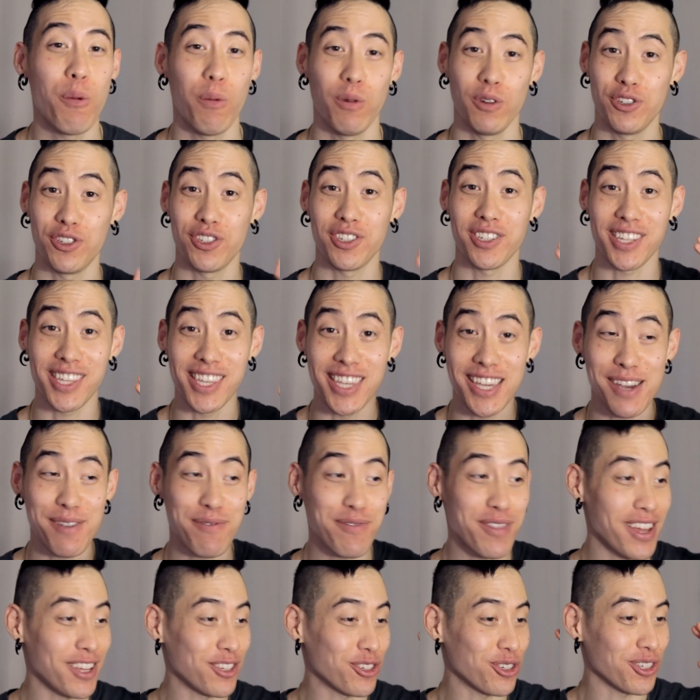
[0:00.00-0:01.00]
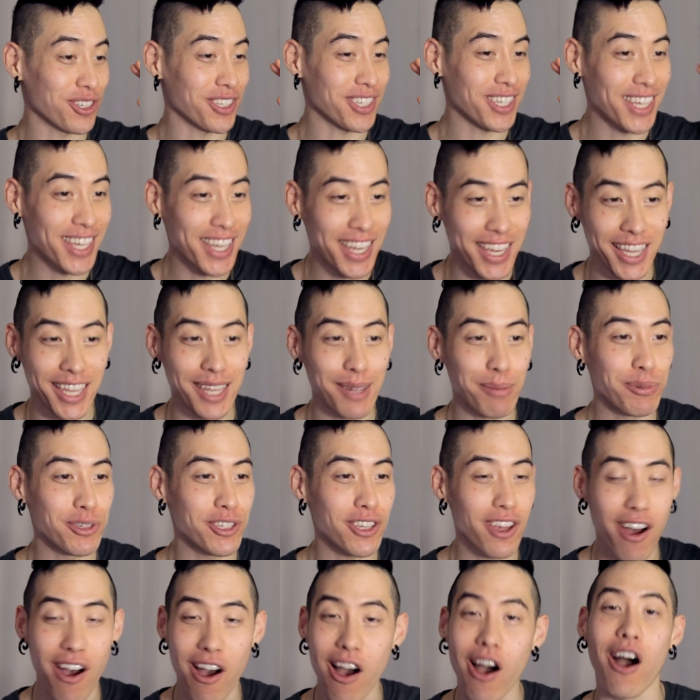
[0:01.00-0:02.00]
which is a gift that just
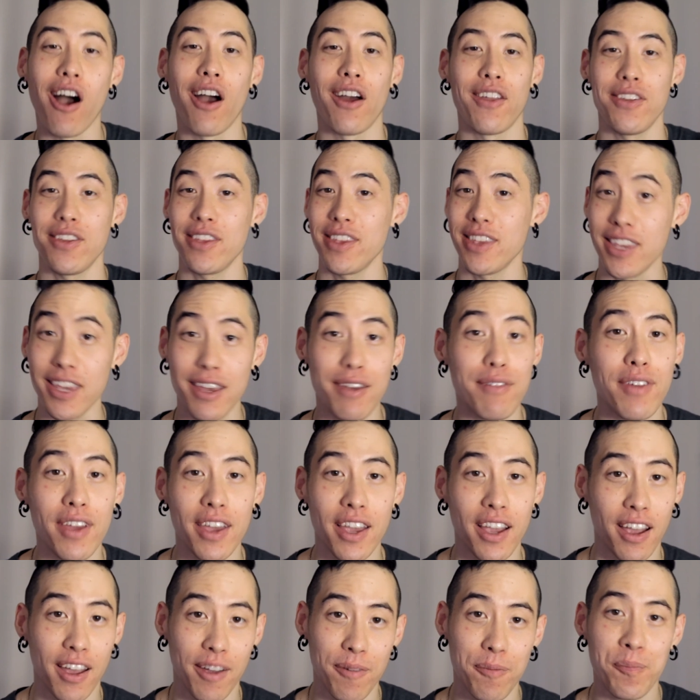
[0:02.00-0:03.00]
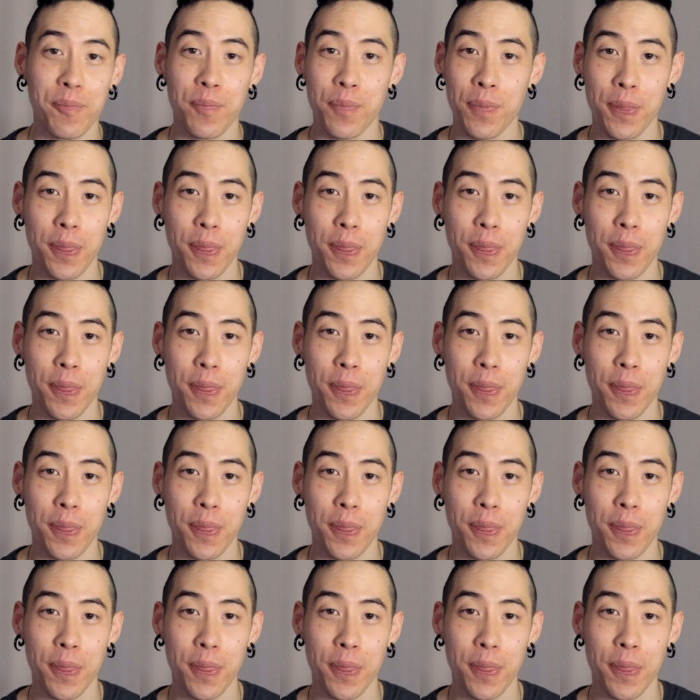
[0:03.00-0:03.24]
keeps on giving.